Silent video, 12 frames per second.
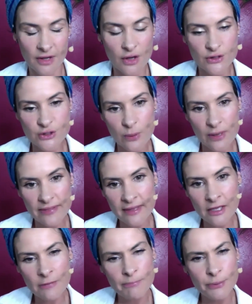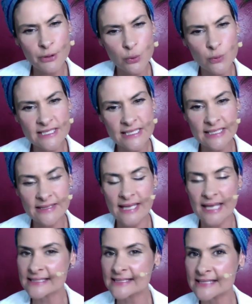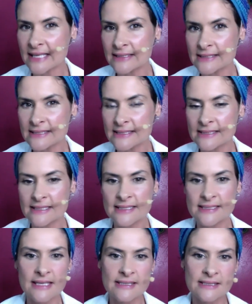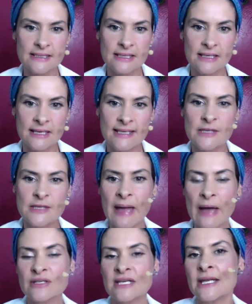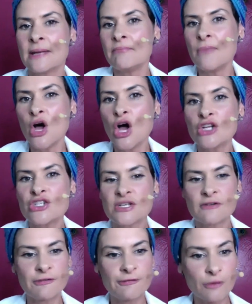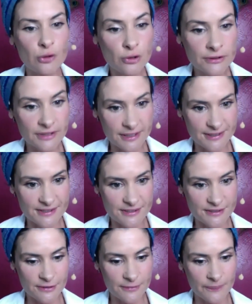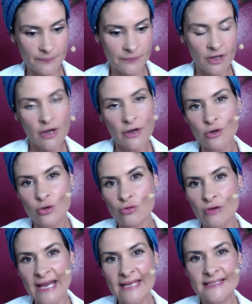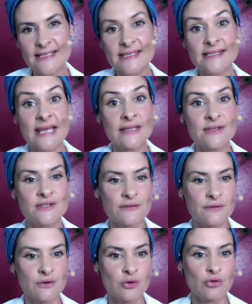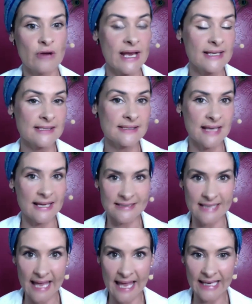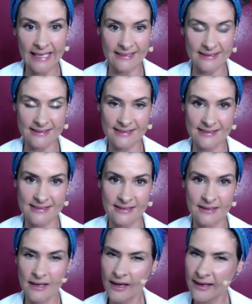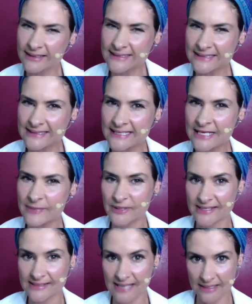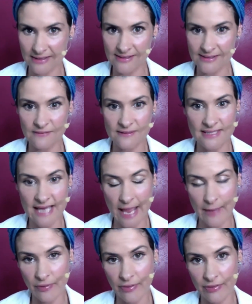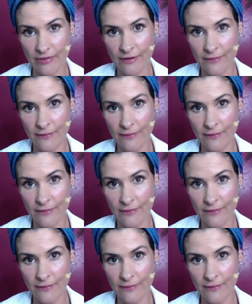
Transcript: So I think beauty in that sense, he says, is about an emerging fullness, a greater sense of grace and elegance, a deeper sense of depth,